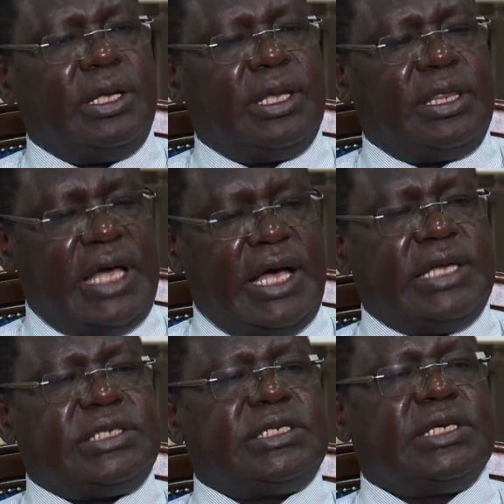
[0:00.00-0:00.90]

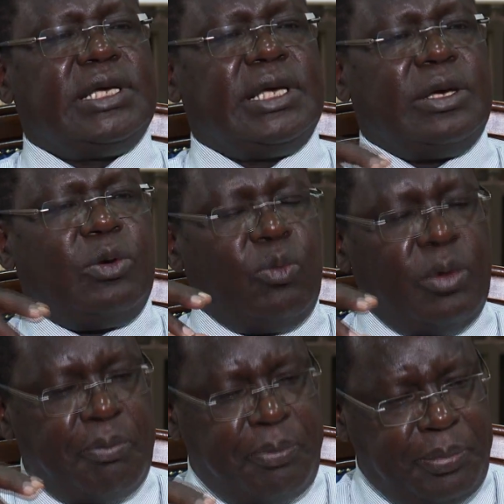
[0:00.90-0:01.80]
that
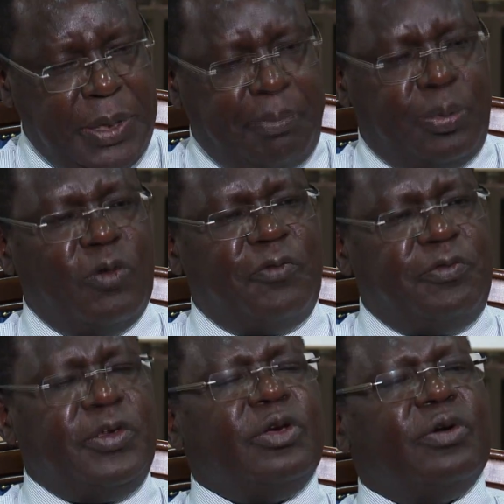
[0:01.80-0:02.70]
people
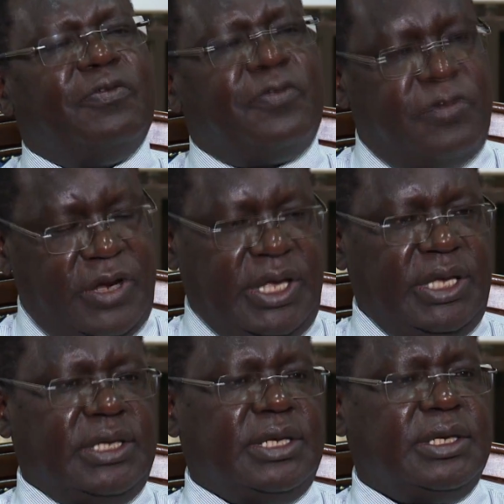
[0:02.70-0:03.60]
feel free
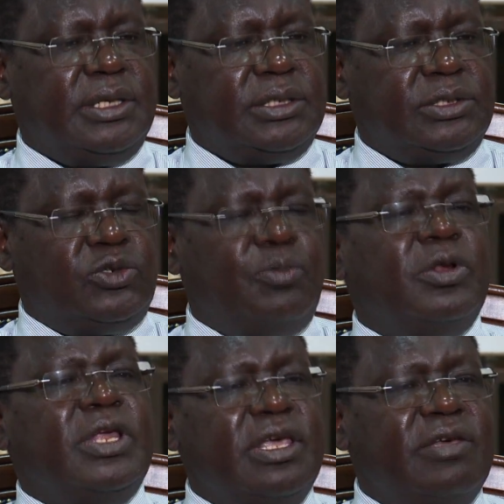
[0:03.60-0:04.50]
to
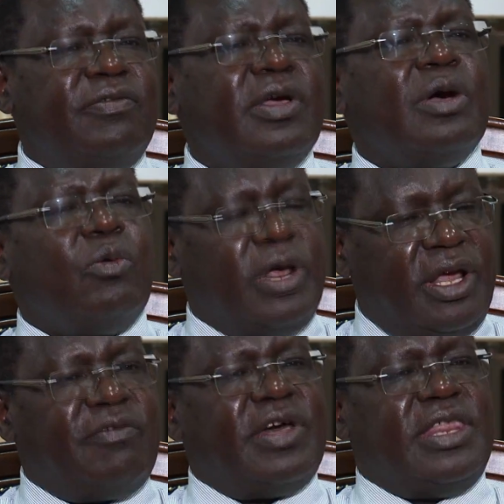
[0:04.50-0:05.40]
live
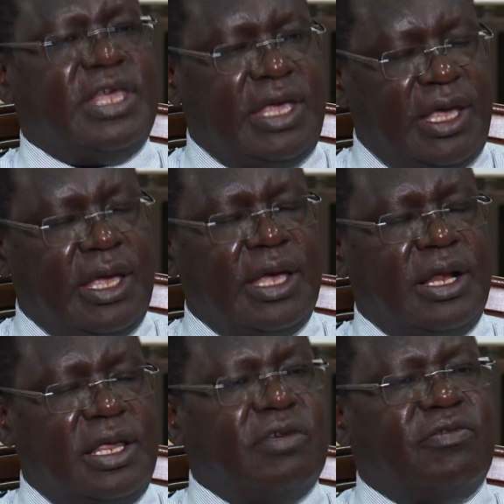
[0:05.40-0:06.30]
wherever they
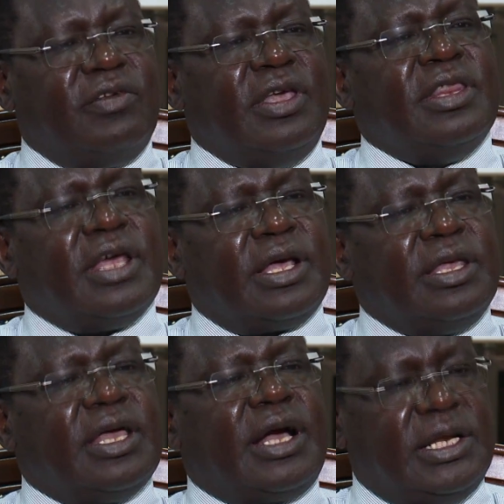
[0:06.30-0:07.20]
live in
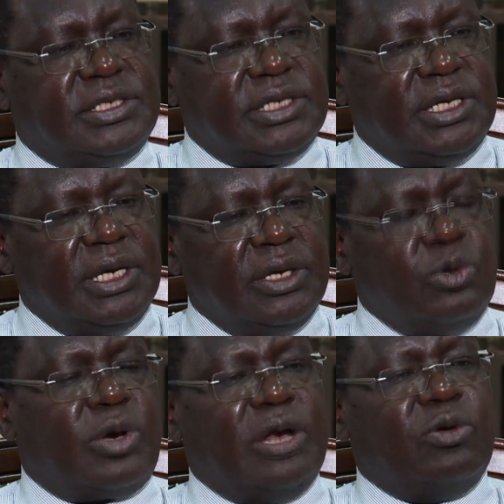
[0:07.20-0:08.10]
the country.
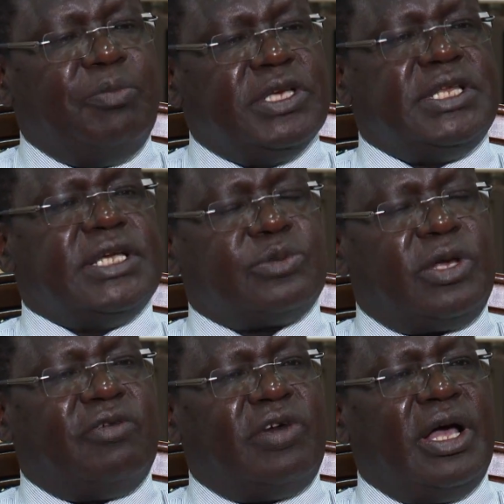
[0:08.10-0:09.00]
You can do business
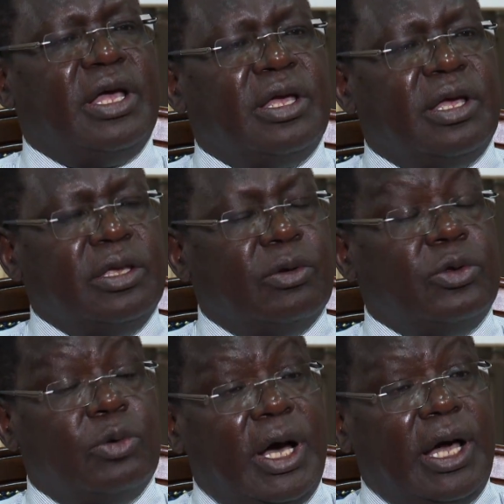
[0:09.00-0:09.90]
wherever
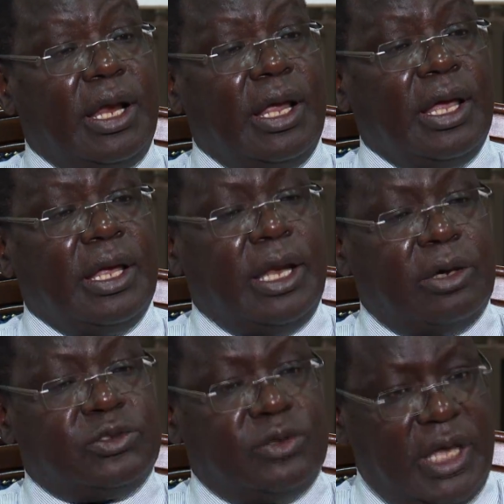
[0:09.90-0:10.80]
you are.
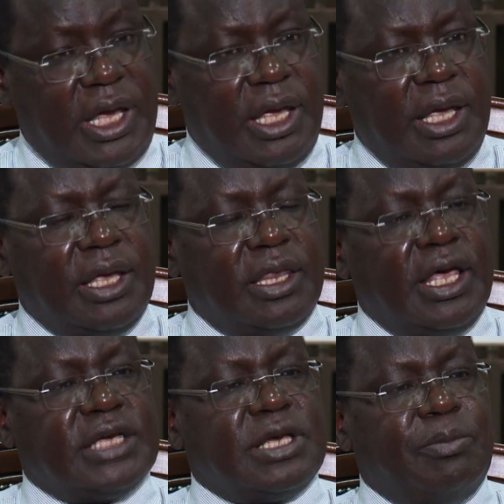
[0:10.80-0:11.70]
Now today,
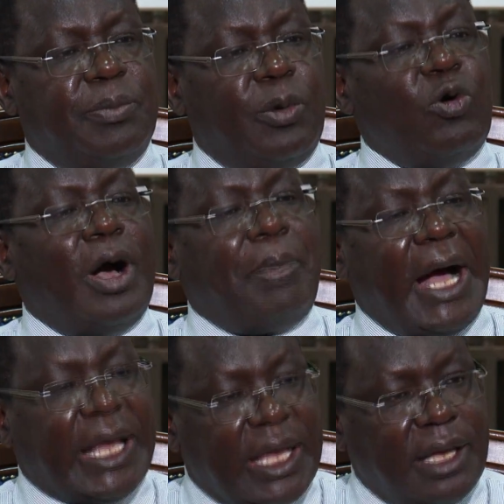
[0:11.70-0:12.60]
there are some people who are
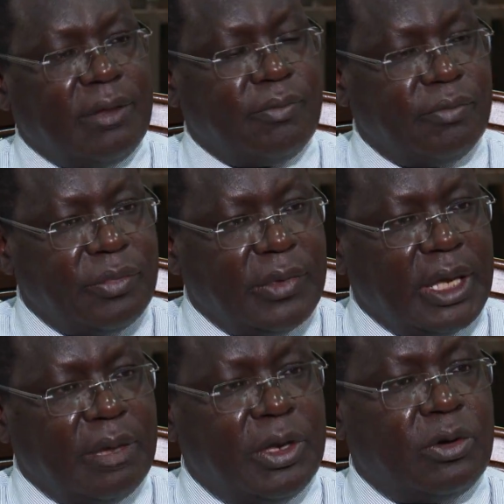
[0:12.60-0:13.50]
parking
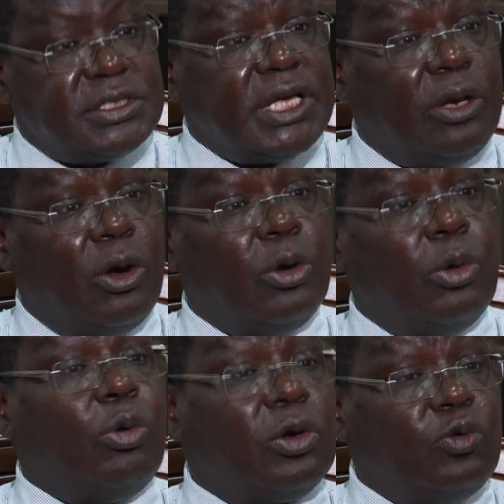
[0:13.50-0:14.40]
because they don't
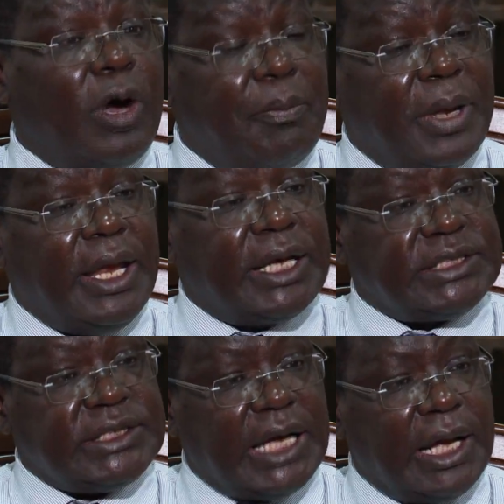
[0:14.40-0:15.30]
know what will happen
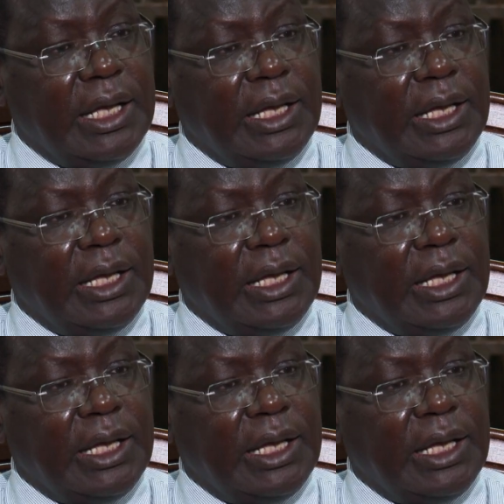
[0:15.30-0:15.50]
next year.